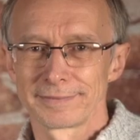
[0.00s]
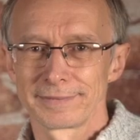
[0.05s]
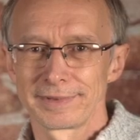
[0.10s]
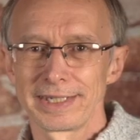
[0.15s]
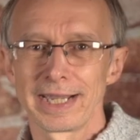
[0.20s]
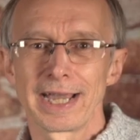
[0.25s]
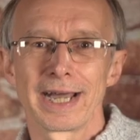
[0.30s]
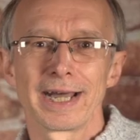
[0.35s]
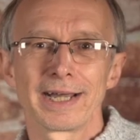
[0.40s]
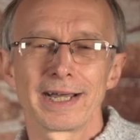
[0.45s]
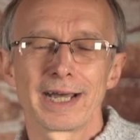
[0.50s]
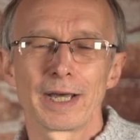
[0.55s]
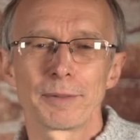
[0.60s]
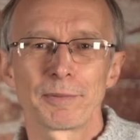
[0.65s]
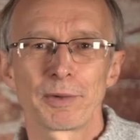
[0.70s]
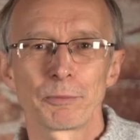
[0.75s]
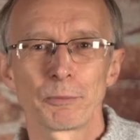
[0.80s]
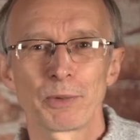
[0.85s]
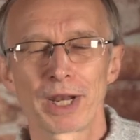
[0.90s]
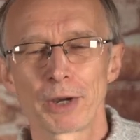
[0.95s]
Yeah,
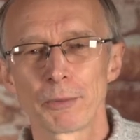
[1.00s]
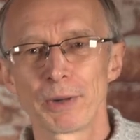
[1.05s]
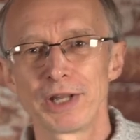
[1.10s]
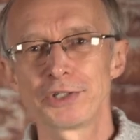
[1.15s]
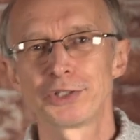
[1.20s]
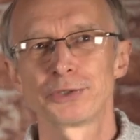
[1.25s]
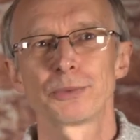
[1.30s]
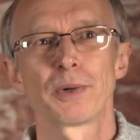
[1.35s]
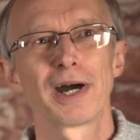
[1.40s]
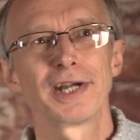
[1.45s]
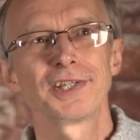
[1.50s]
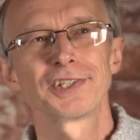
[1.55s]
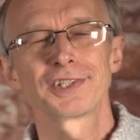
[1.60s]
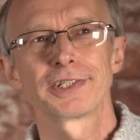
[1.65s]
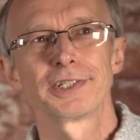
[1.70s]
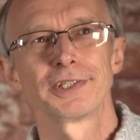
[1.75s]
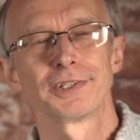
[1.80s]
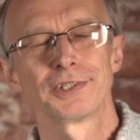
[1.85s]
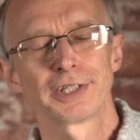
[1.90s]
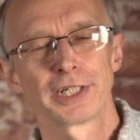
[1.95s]
when I went to
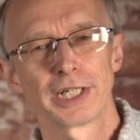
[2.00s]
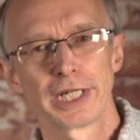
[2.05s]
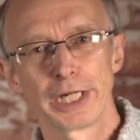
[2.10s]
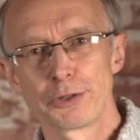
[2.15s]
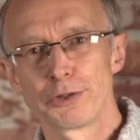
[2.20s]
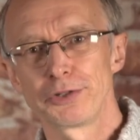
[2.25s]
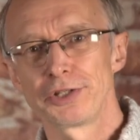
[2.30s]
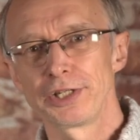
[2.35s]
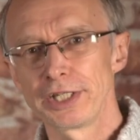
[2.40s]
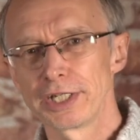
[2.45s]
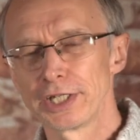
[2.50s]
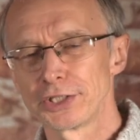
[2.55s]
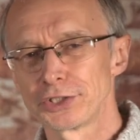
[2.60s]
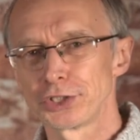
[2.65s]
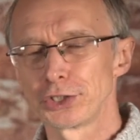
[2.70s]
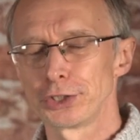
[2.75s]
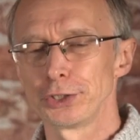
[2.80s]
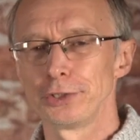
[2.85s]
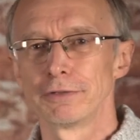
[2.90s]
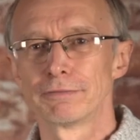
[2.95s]
Iceland earlier in the year to
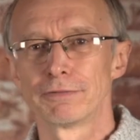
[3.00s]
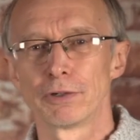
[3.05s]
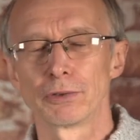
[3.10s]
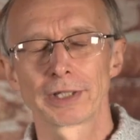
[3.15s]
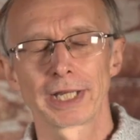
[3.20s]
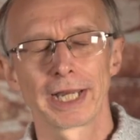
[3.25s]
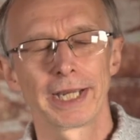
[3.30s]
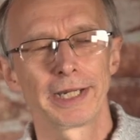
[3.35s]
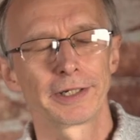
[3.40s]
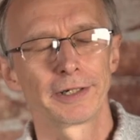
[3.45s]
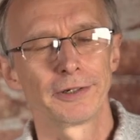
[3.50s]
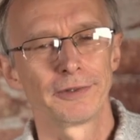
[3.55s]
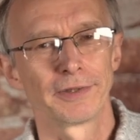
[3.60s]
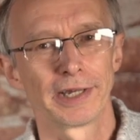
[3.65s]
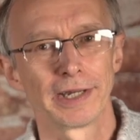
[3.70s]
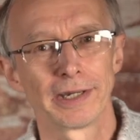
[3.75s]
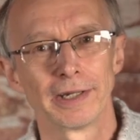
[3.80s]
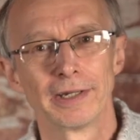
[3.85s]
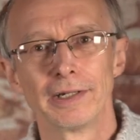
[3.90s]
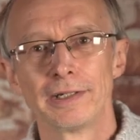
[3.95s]
shoot the volcano
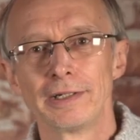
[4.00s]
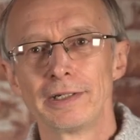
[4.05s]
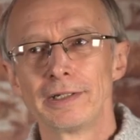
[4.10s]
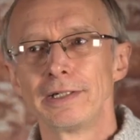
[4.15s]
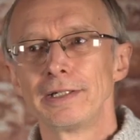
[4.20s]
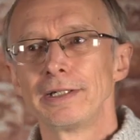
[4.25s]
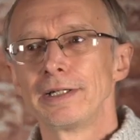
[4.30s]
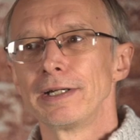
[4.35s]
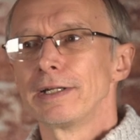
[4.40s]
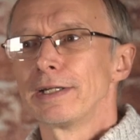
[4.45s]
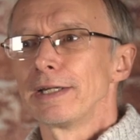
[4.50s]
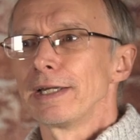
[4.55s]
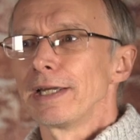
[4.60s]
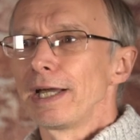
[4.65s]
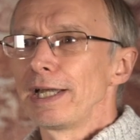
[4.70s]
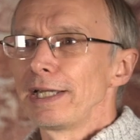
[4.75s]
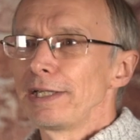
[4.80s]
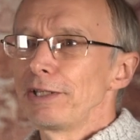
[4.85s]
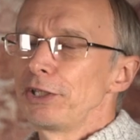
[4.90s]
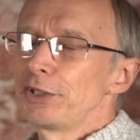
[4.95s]
there,
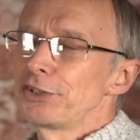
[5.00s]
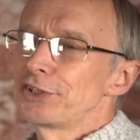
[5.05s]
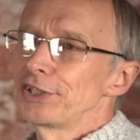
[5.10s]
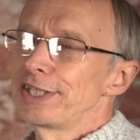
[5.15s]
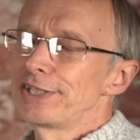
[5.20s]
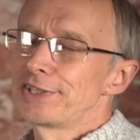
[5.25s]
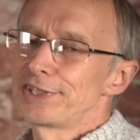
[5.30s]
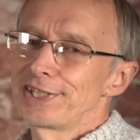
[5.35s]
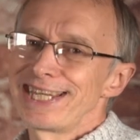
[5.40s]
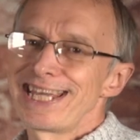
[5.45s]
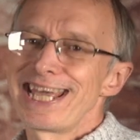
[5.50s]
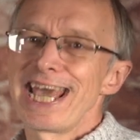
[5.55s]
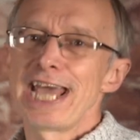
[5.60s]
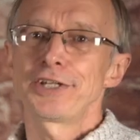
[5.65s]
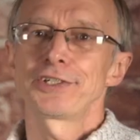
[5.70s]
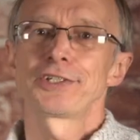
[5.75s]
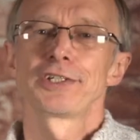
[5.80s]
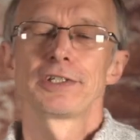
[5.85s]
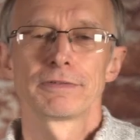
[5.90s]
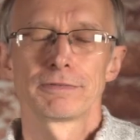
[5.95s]
to get
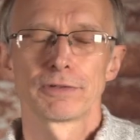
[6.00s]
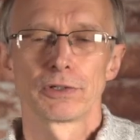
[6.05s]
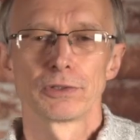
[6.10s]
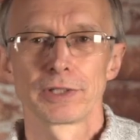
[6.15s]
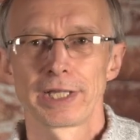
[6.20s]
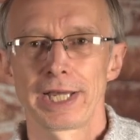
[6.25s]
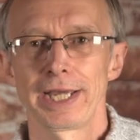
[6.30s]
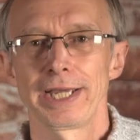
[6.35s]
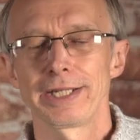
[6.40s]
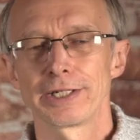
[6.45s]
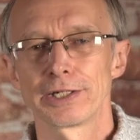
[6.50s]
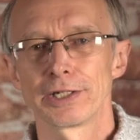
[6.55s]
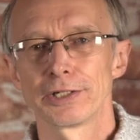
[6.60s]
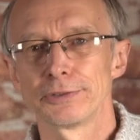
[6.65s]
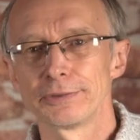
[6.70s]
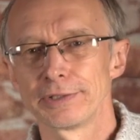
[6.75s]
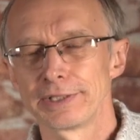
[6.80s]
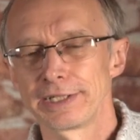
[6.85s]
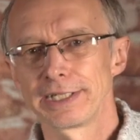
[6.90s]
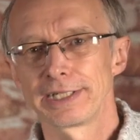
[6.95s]
to the
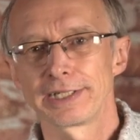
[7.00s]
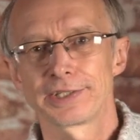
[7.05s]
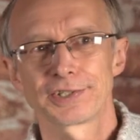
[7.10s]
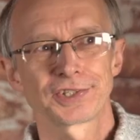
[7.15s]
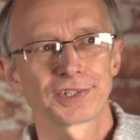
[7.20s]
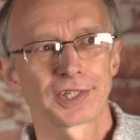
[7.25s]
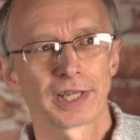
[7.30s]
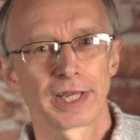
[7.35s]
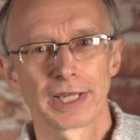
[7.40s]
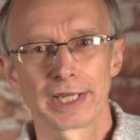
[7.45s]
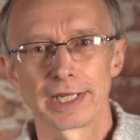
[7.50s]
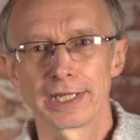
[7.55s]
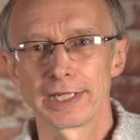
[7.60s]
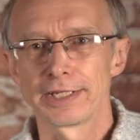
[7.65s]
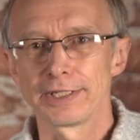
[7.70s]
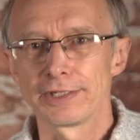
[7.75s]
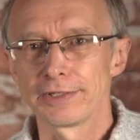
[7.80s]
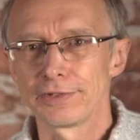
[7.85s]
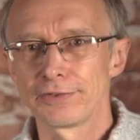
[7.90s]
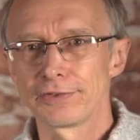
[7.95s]
volcano, it's
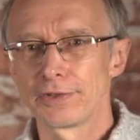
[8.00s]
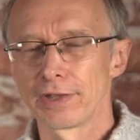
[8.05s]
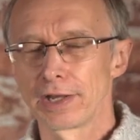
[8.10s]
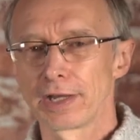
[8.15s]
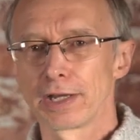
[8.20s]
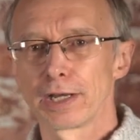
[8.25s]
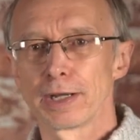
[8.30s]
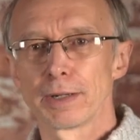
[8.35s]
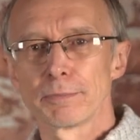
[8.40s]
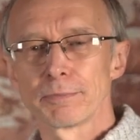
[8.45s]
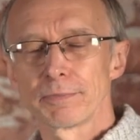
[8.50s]
about a